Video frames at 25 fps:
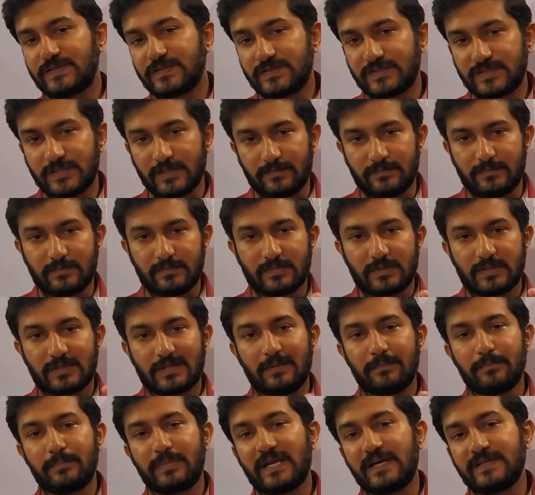system
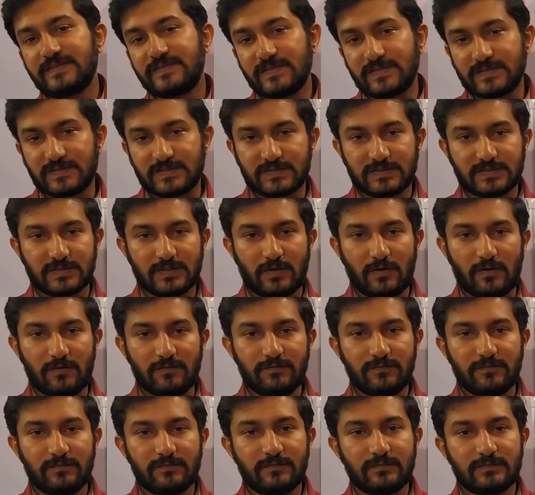comprises
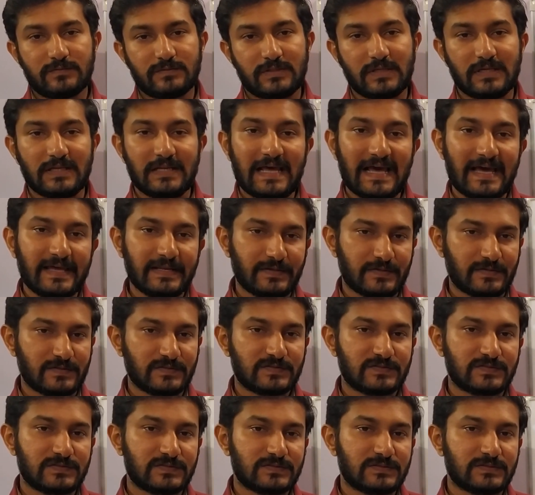of the
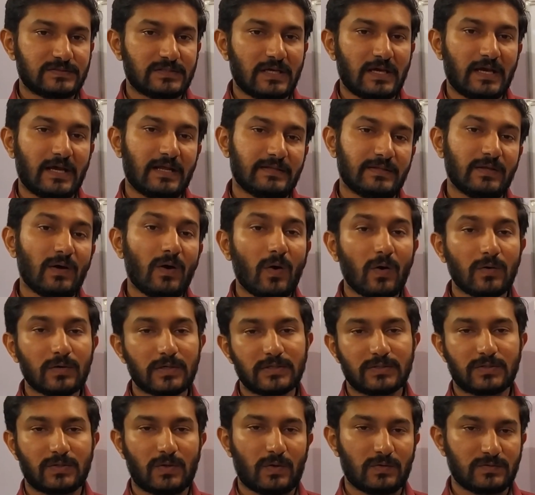larynx and the
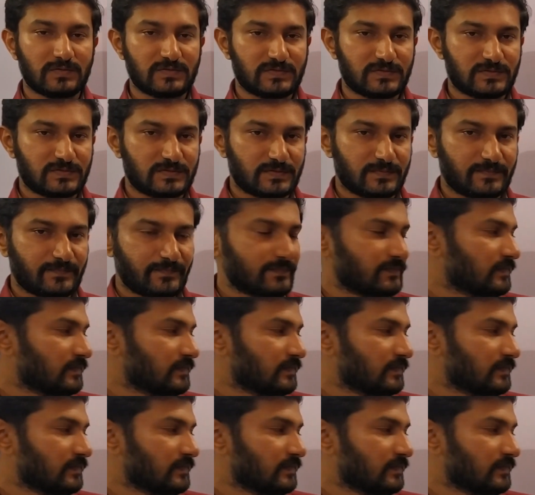vocal cords.